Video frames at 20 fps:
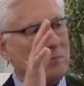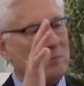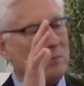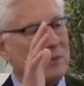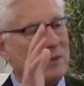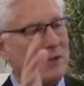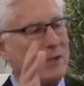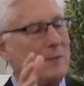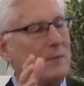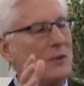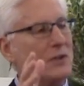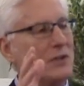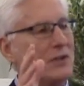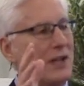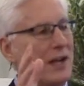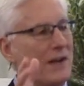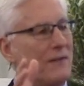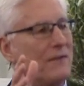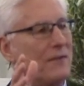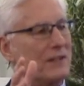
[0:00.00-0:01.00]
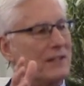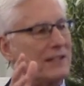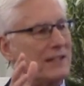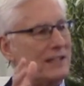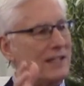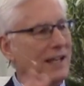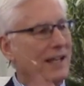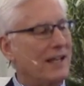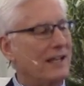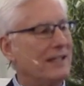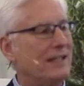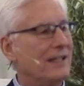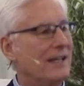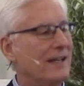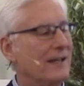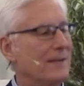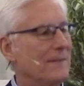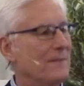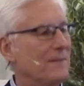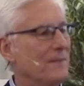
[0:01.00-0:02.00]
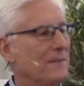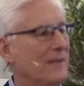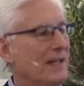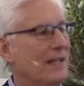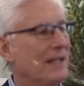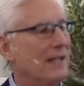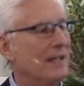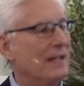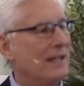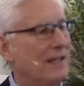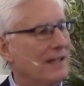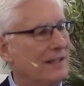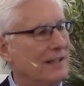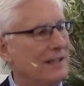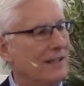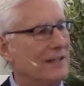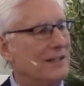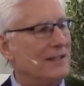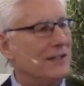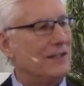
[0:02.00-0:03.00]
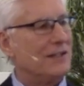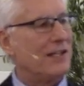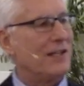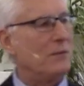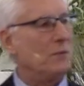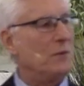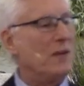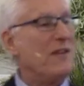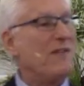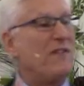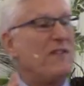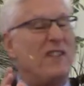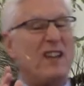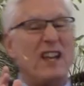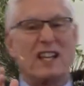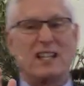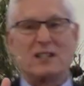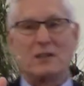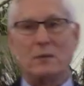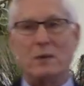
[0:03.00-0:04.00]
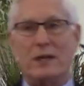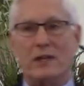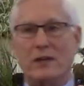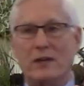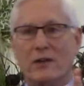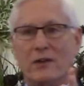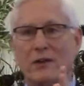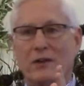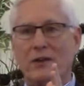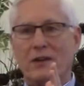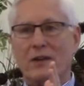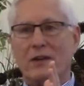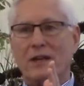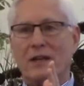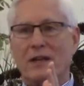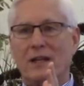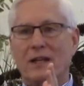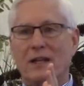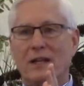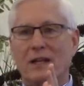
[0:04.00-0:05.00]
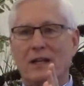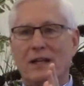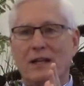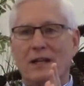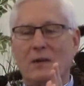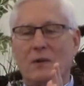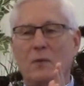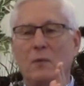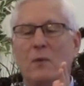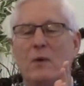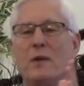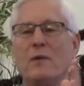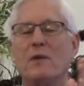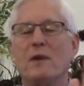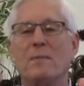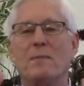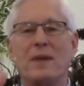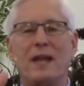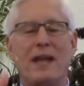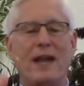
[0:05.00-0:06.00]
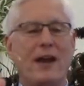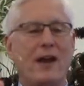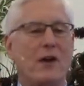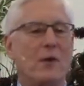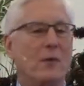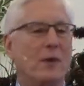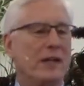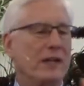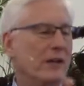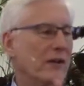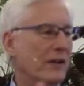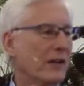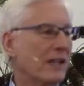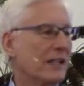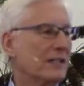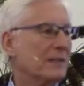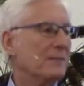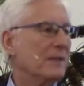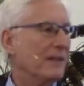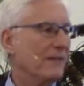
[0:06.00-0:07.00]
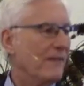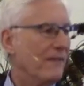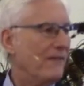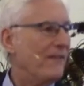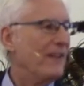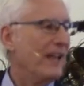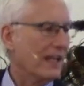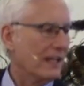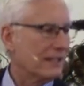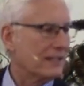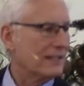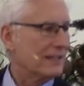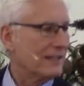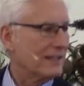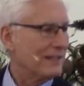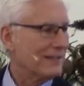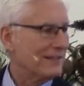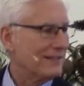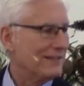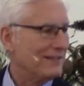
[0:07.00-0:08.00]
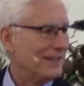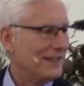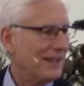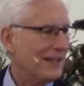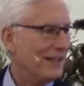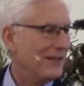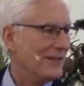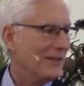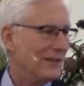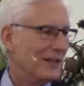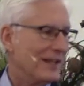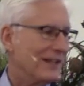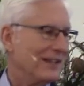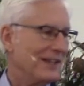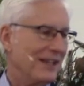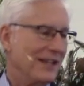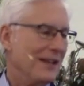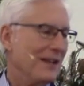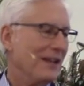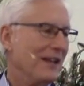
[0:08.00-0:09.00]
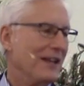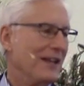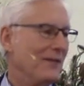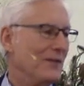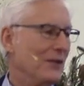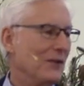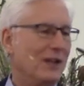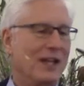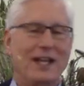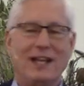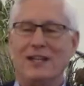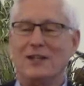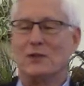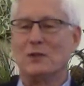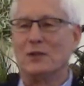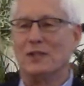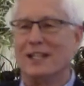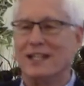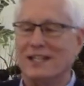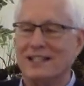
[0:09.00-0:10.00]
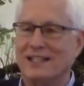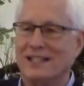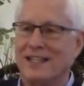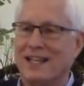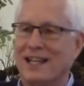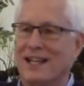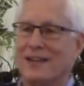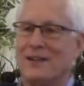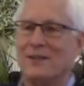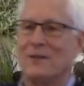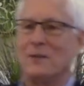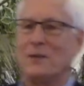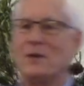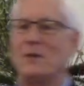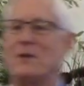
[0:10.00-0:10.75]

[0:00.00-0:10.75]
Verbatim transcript: plumber's office said, uh, said, We fix what your, we repair what your husband fixed. Any, any, any of you ladies relate to that? We